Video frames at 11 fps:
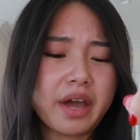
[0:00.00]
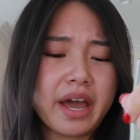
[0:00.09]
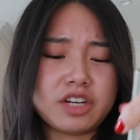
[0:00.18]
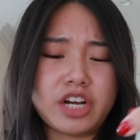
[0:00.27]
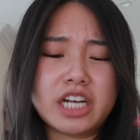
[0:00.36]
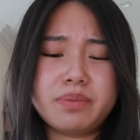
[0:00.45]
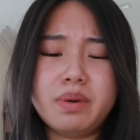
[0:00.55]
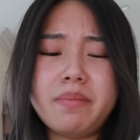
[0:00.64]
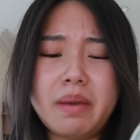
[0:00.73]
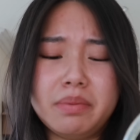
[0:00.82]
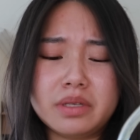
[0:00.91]
Okay, I tried to
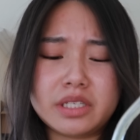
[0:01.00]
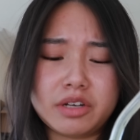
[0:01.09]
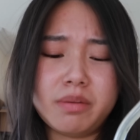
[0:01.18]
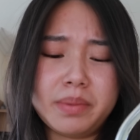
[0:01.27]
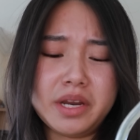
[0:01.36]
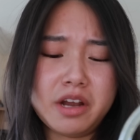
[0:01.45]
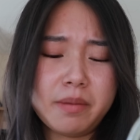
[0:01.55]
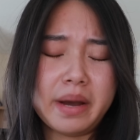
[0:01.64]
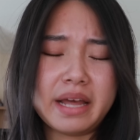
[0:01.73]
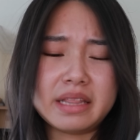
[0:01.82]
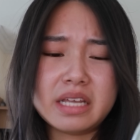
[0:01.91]
put maple syrup in here,
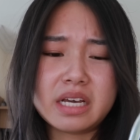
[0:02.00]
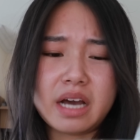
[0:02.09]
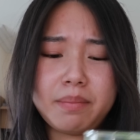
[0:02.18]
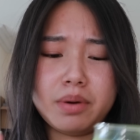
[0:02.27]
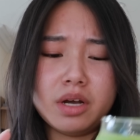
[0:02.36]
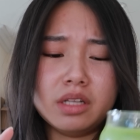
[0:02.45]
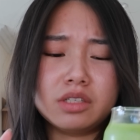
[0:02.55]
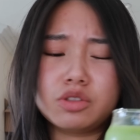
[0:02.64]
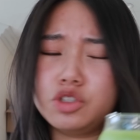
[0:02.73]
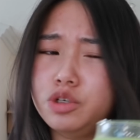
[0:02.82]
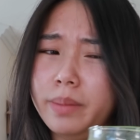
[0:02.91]
but I think I put a
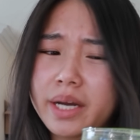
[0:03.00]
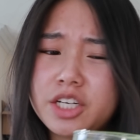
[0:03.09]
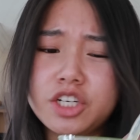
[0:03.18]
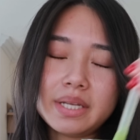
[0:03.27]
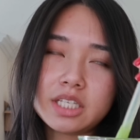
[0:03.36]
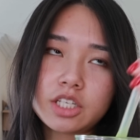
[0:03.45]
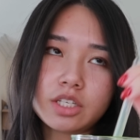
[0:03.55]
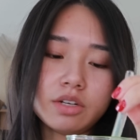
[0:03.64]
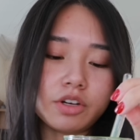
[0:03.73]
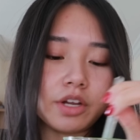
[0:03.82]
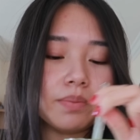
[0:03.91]
little too much, but it's
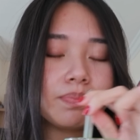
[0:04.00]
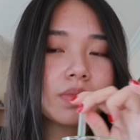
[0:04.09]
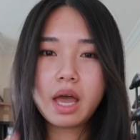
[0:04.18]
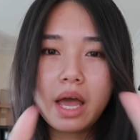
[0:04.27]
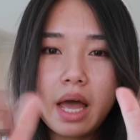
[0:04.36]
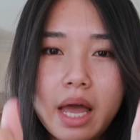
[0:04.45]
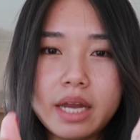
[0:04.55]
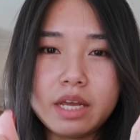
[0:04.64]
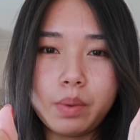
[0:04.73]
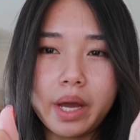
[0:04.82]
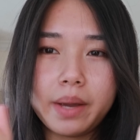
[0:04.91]
still good.
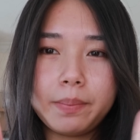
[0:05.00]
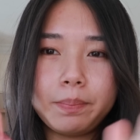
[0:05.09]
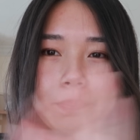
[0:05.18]
Anyway,